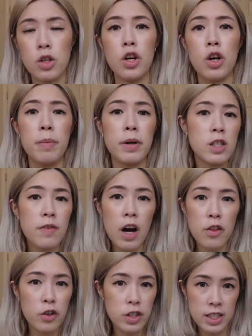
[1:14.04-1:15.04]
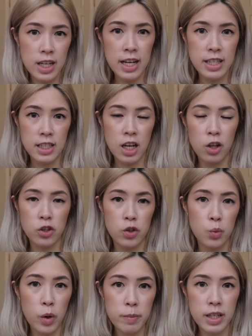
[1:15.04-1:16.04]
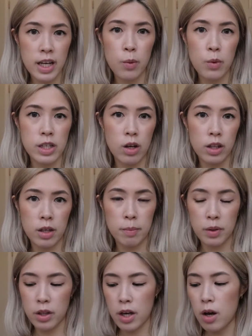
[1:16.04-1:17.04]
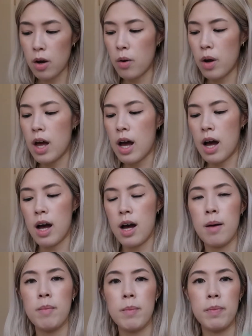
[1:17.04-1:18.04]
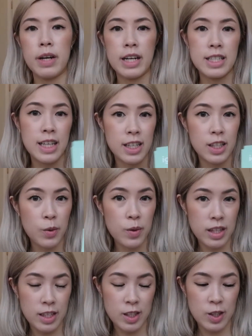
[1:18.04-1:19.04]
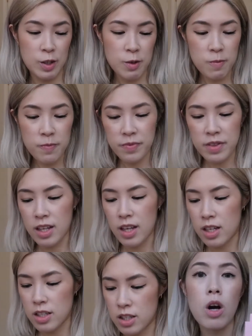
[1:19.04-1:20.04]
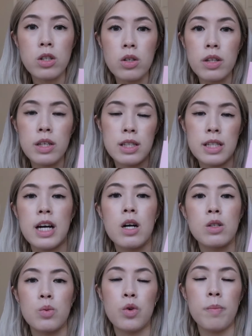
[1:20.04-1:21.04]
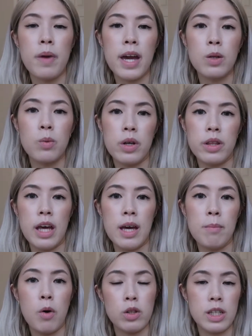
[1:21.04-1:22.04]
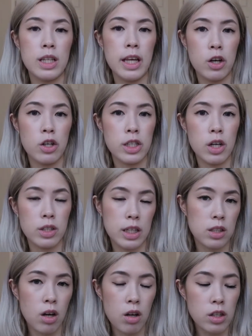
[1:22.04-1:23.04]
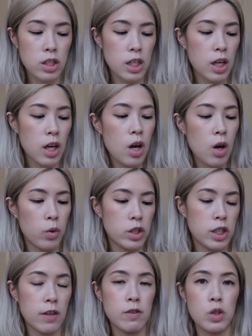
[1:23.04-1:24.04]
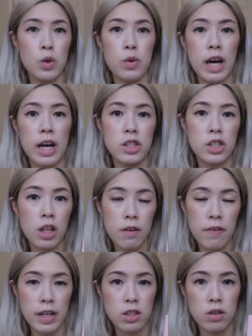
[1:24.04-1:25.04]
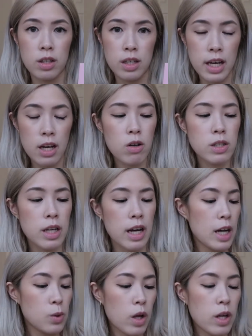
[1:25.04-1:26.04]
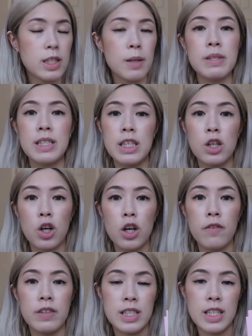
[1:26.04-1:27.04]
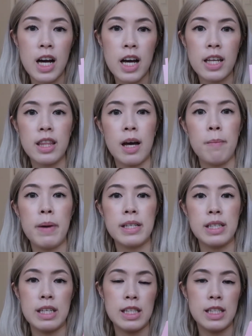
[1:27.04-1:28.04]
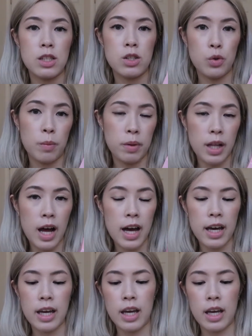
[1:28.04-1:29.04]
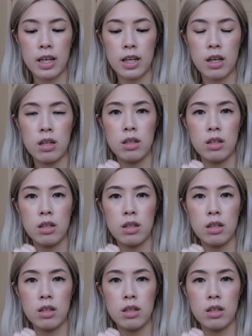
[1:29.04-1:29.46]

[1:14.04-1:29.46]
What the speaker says: there are a bunch of other designs and colors on the website, which I'll link below, but I decided to go with these two. Also, these nails were made with a multi-layer gel technology, which gives you that gel effect on the nails, as well as some C-curve design that makes it easy to apply and